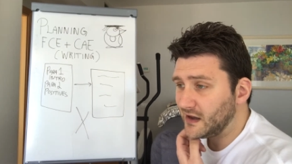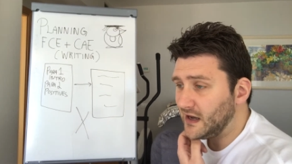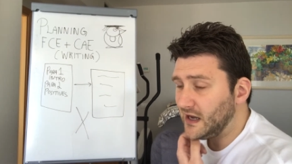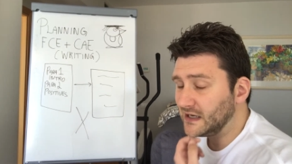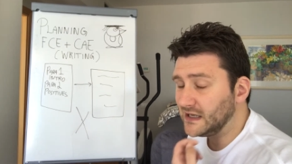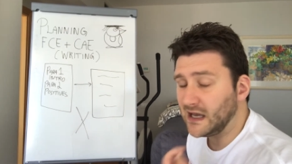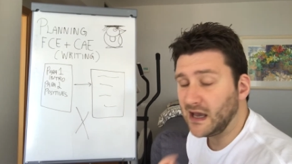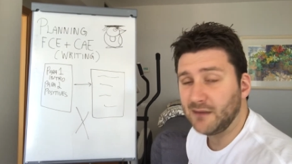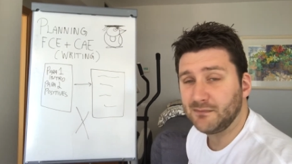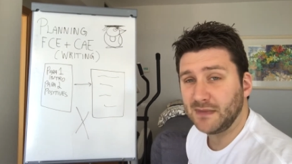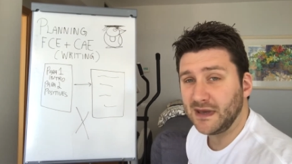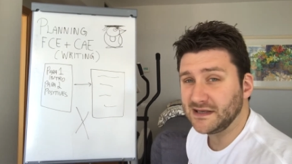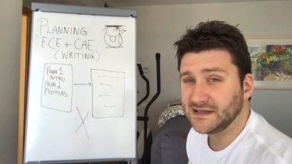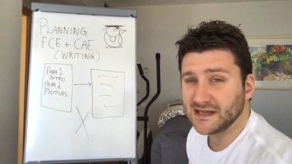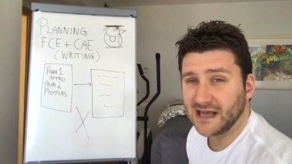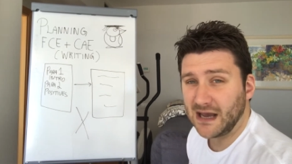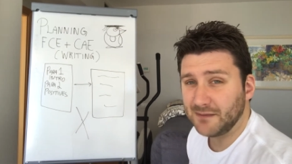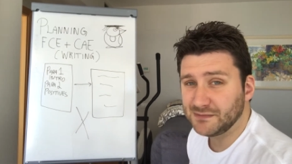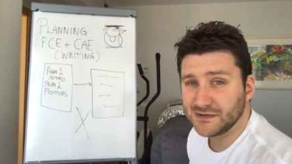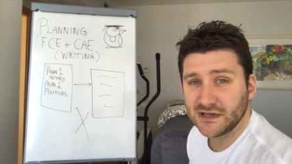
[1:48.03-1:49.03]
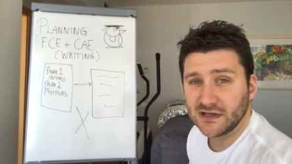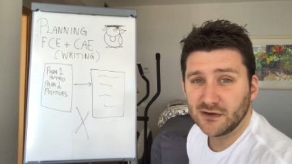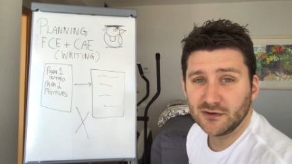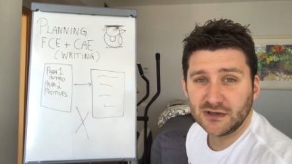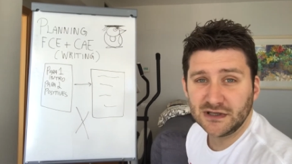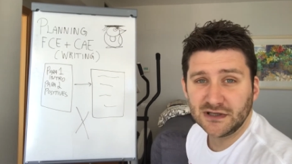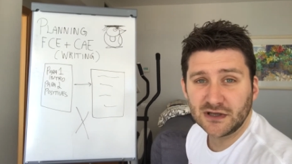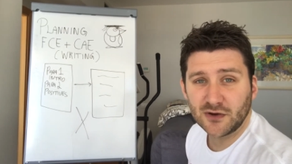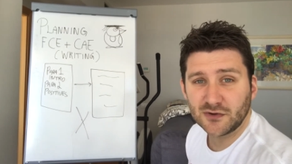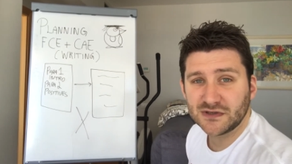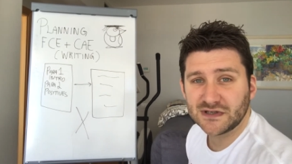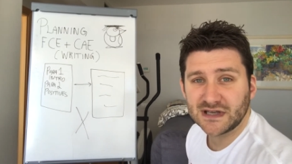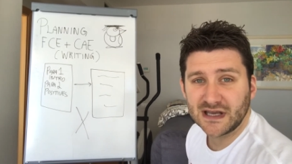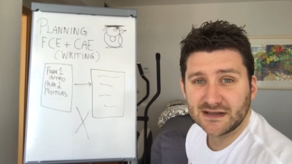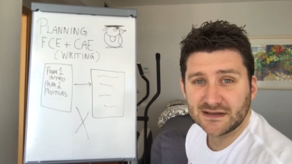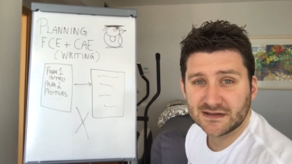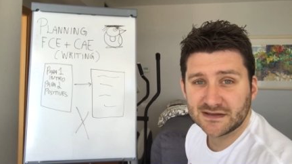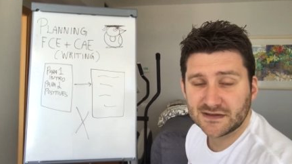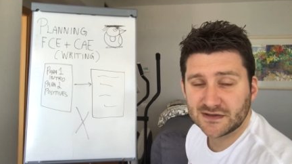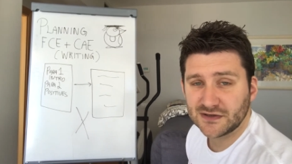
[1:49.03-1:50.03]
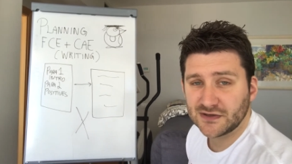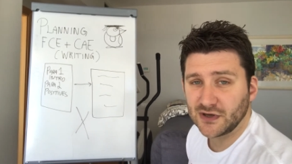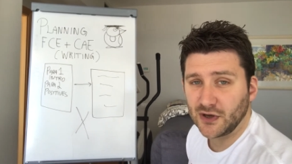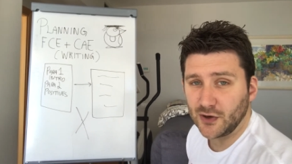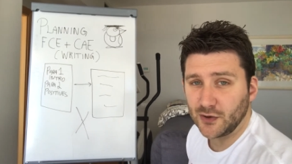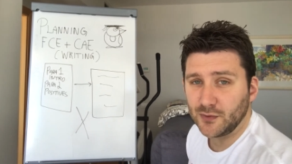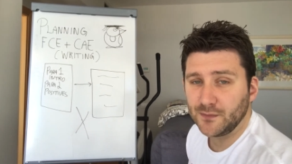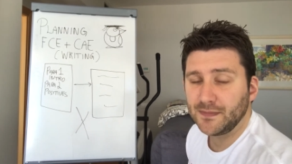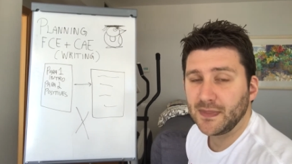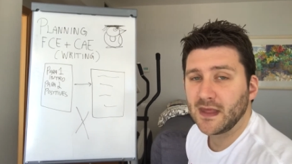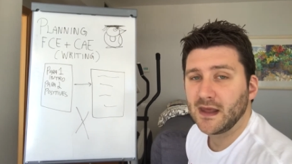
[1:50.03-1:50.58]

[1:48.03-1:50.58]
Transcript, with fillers: And it makes absolutely no sense. So,